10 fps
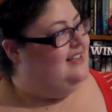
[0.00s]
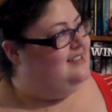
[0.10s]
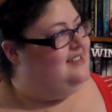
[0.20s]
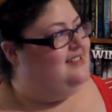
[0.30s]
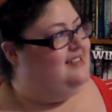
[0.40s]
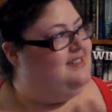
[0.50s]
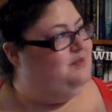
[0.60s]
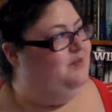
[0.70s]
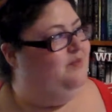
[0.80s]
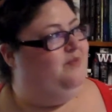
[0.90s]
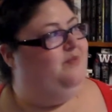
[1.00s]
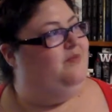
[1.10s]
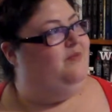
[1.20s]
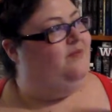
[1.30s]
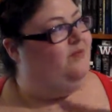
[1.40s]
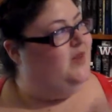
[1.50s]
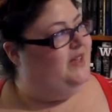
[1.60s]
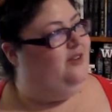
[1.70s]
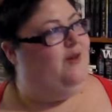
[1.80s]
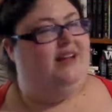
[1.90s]
it's just this
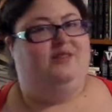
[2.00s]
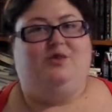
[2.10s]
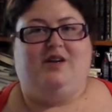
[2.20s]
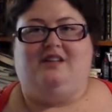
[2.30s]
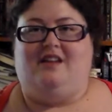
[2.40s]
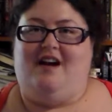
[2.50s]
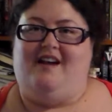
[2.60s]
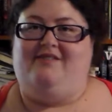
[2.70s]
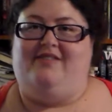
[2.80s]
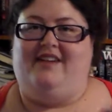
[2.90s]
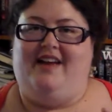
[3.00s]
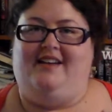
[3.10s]
really great look at life